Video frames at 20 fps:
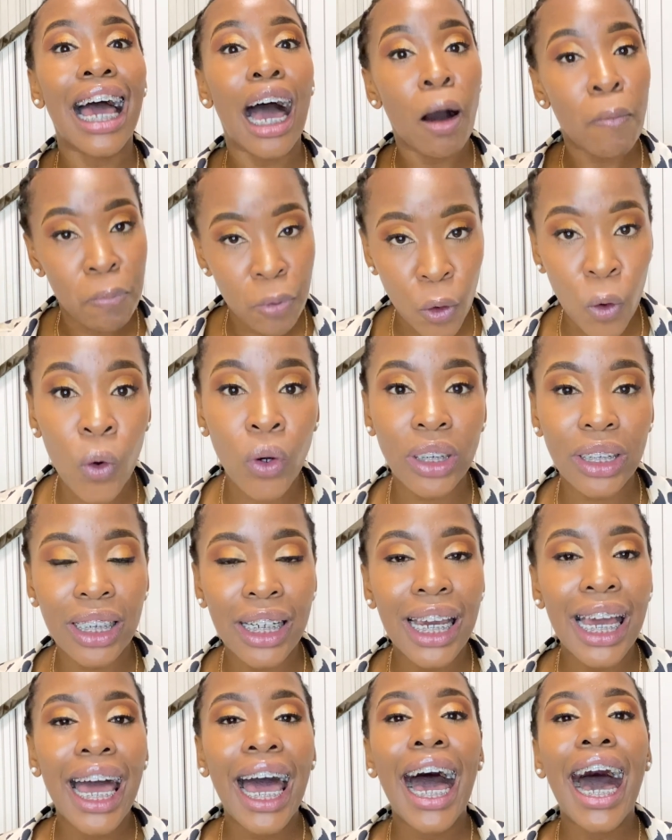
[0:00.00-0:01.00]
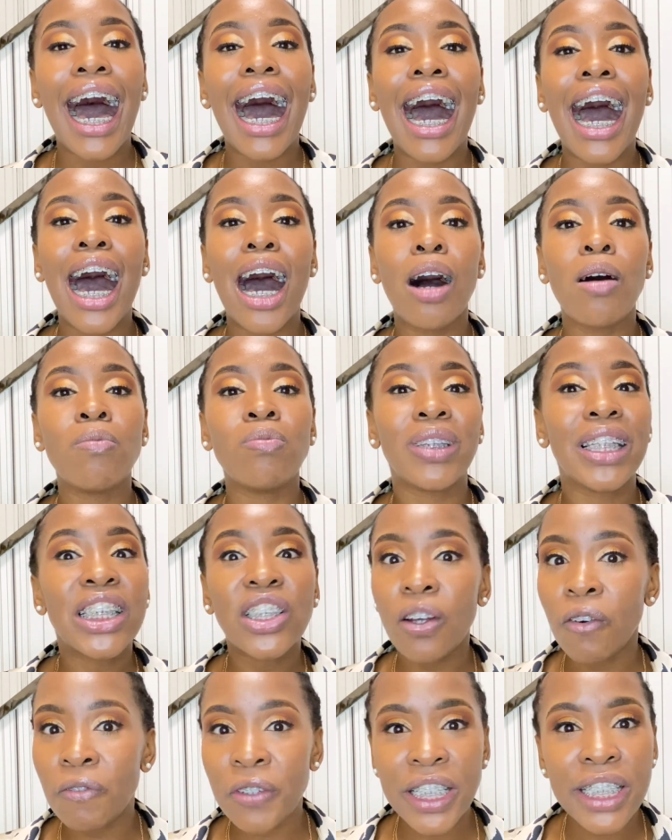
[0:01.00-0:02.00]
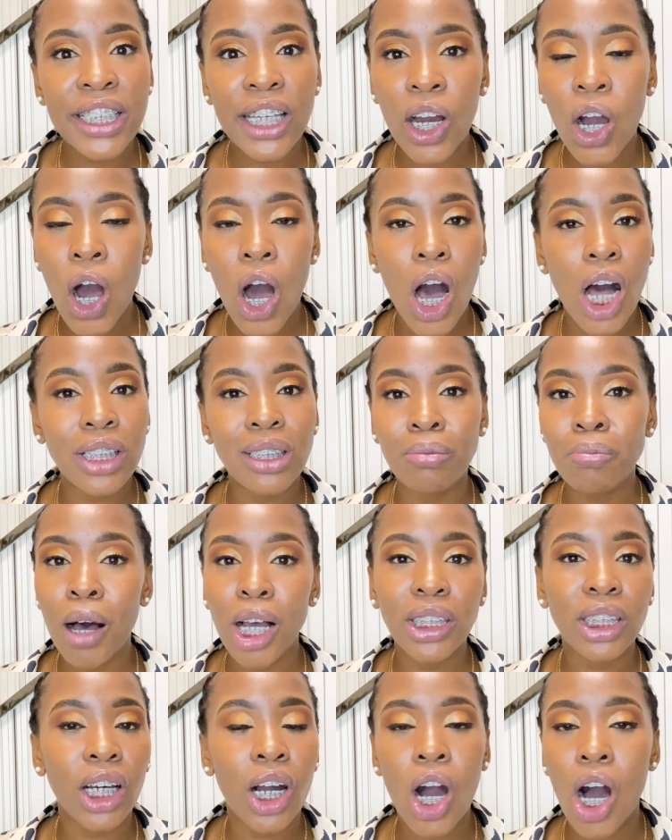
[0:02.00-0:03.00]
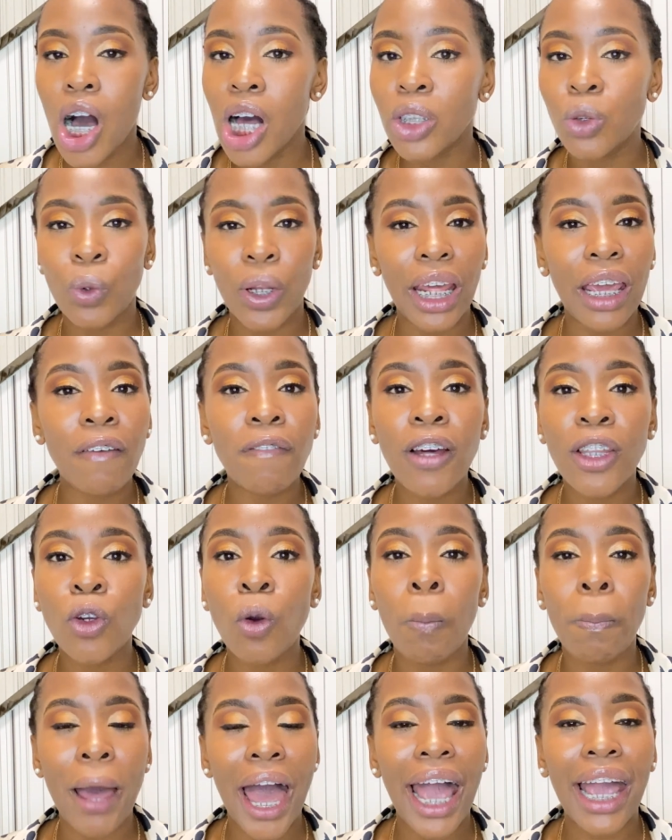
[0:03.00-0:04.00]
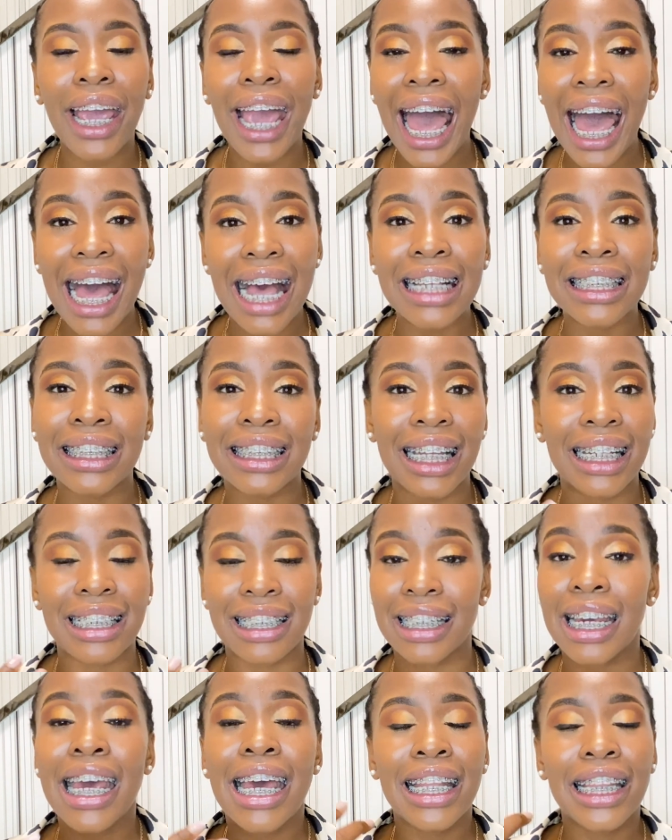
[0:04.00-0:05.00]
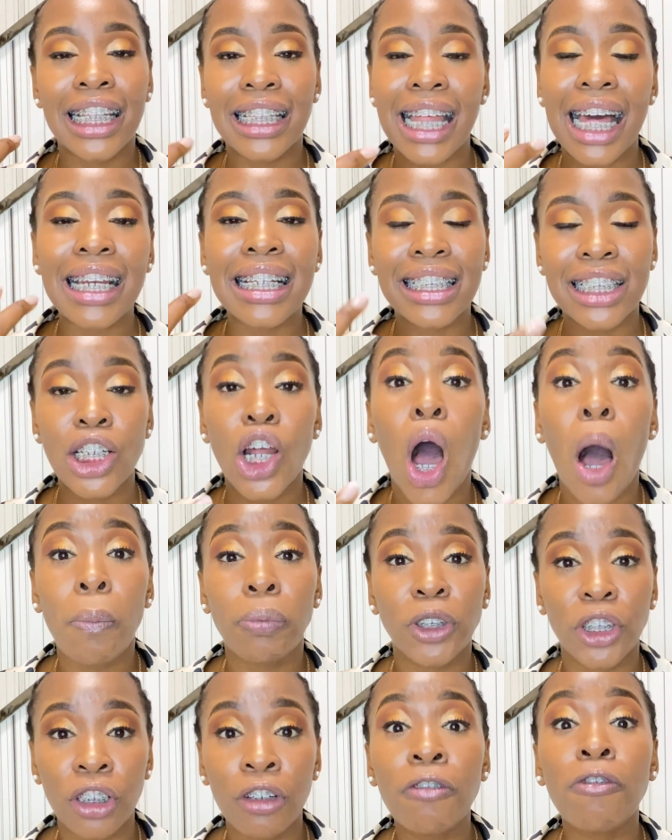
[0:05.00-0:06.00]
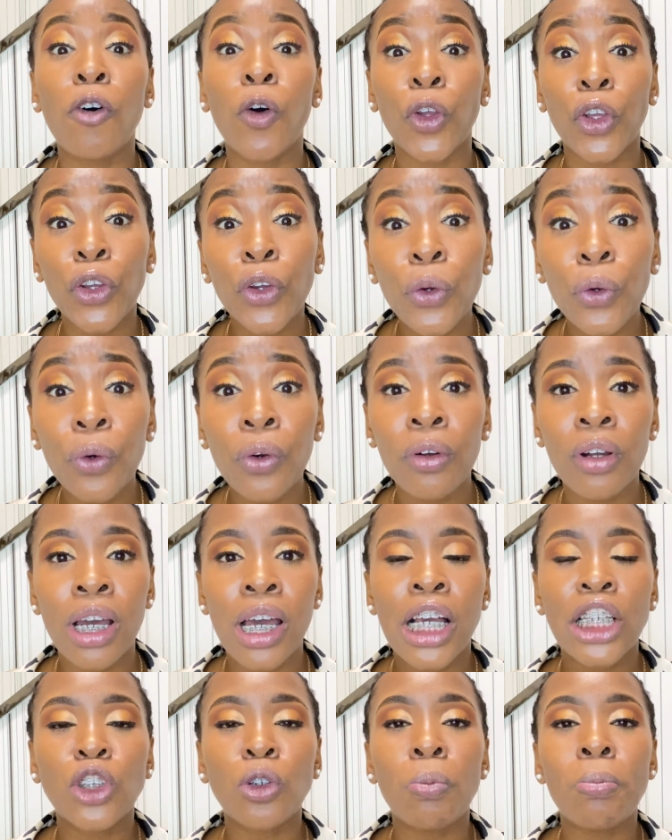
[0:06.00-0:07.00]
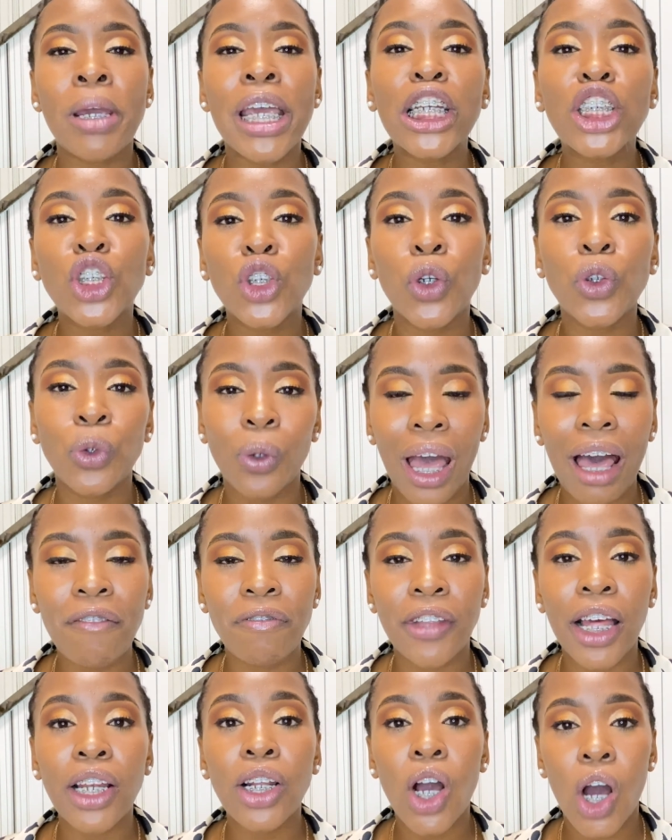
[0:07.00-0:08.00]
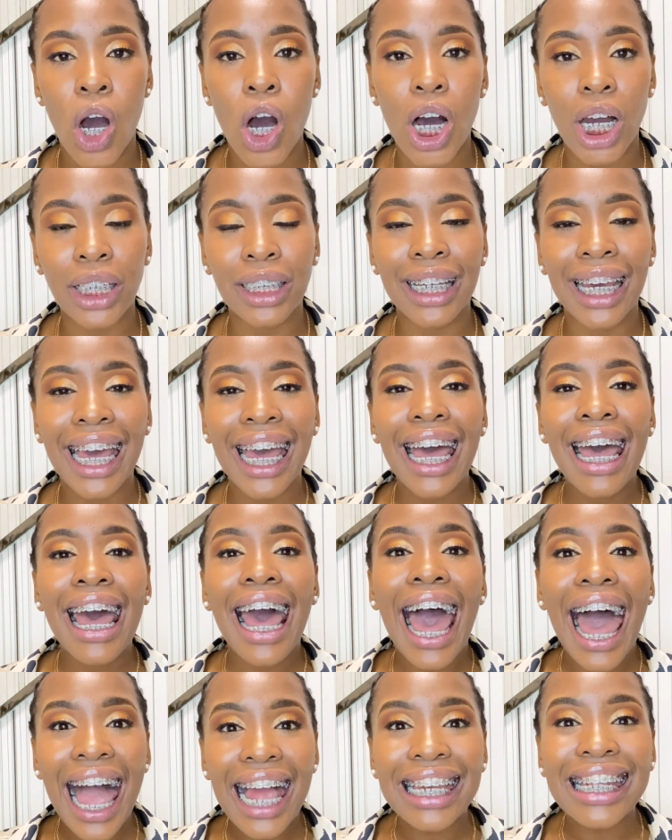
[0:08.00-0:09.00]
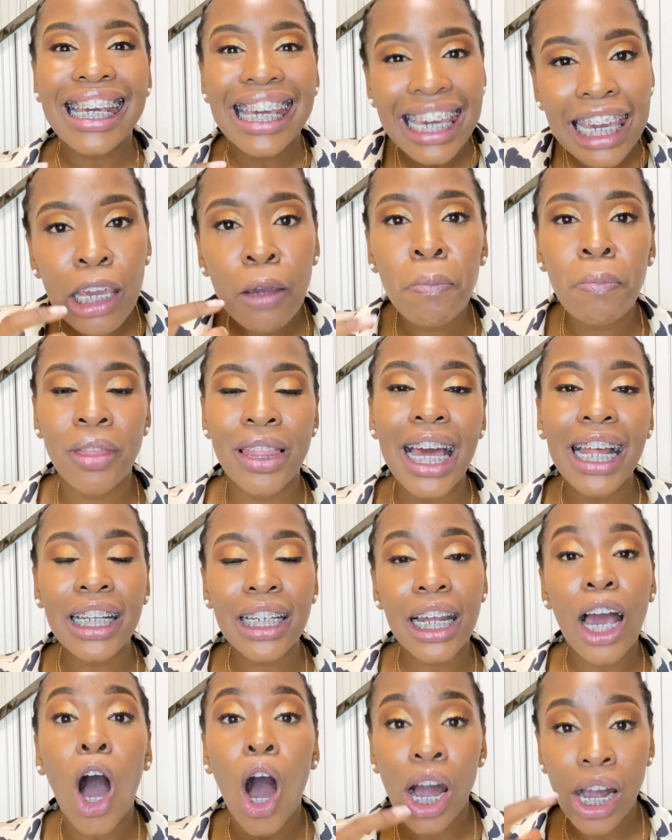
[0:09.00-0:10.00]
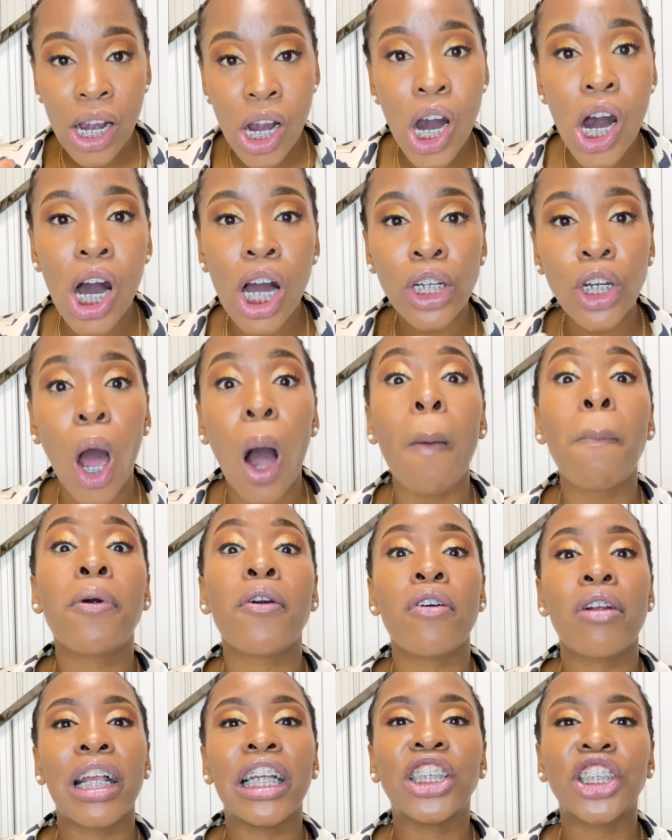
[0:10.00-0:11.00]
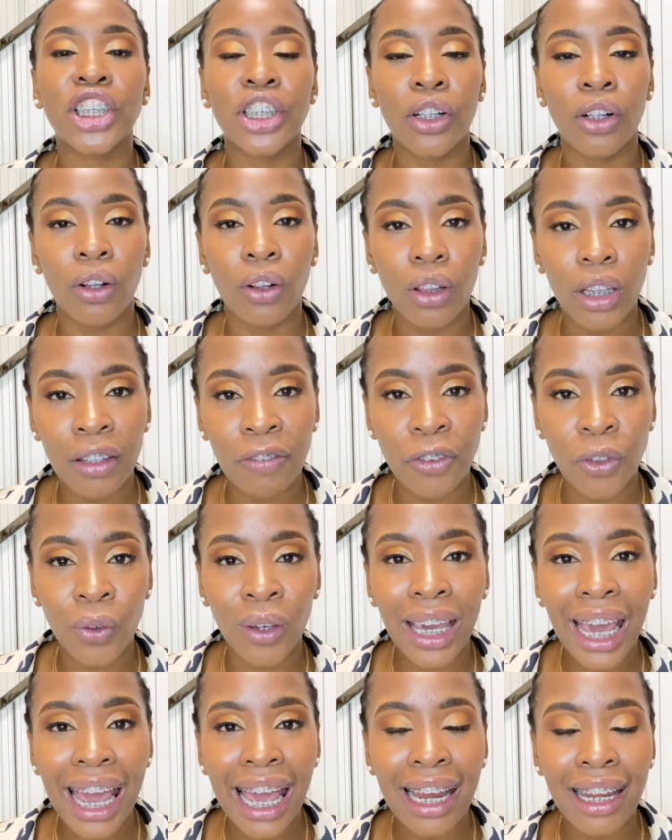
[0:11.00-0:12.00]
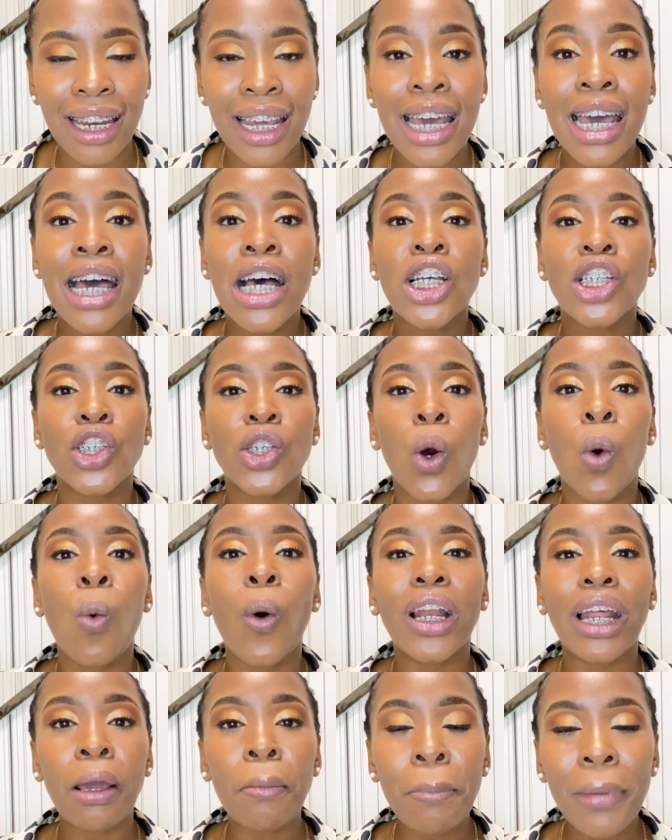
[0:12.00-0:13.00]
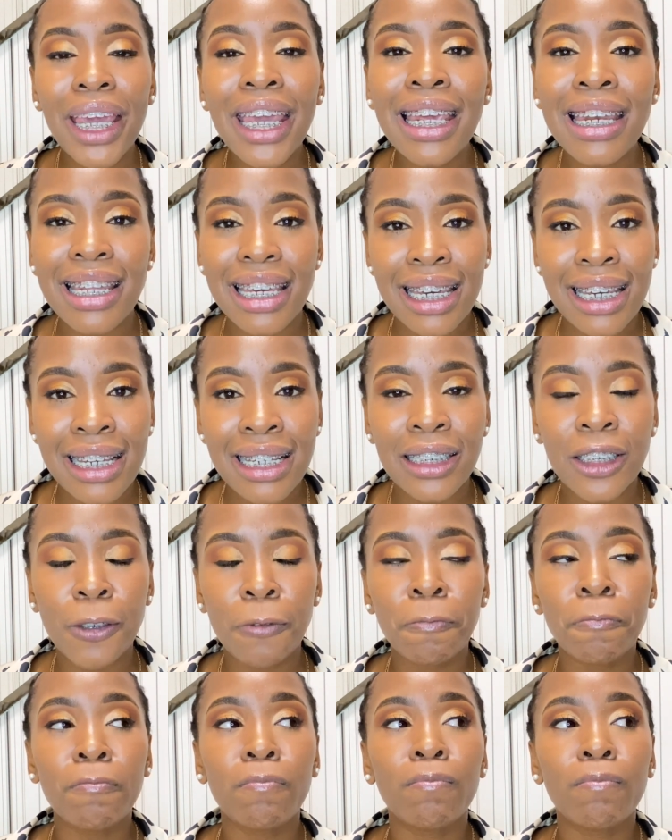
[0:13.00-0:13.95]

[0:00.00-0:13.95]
abroad. These are Visa cards, MasterCards, whatever your bank has that is an option for you. So make sure you have that card and keep that card operational if you can. So what I mean is,